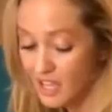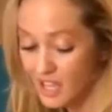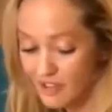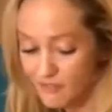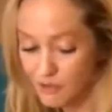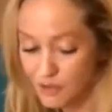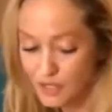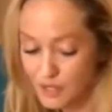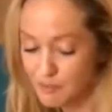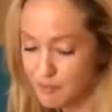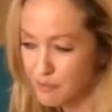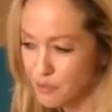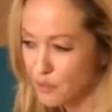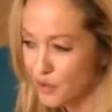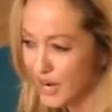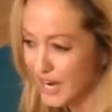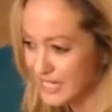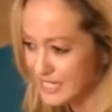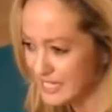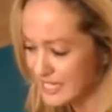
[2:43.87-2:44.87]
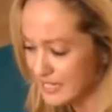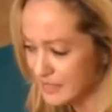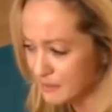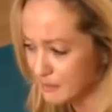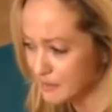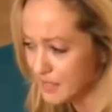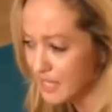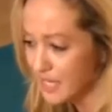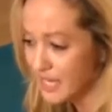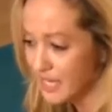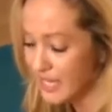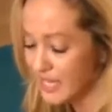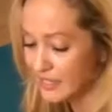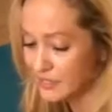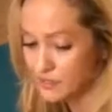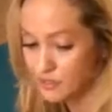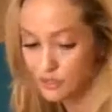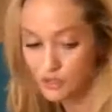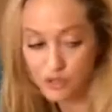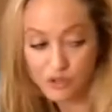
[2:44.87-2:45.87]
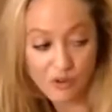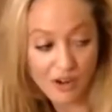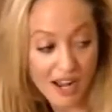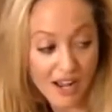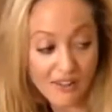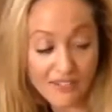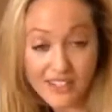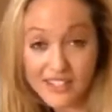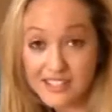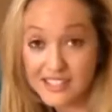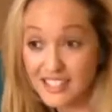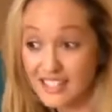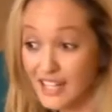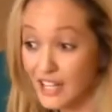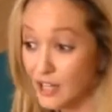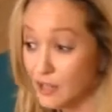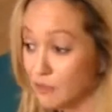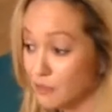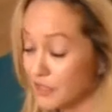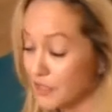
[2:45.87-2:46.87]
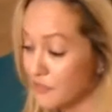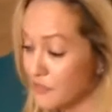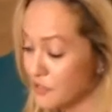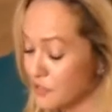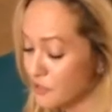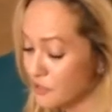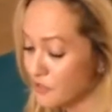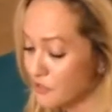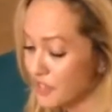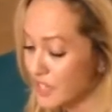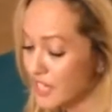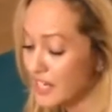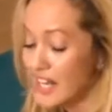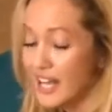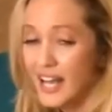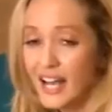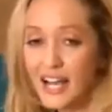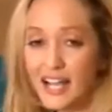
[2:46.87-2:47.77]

if you can press them into the ground, that's gonna help lift your feet.